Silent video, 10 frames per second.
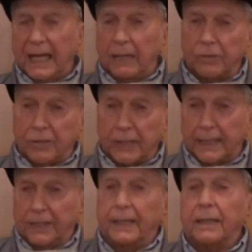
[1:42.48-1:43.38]
I was a
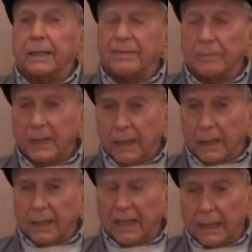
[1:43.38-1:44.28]
sight setter.
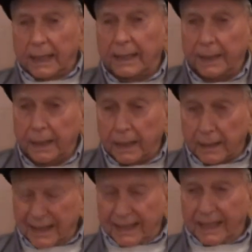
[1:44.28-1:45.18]
And
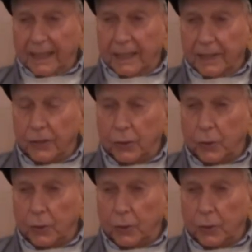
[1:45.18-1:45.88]
so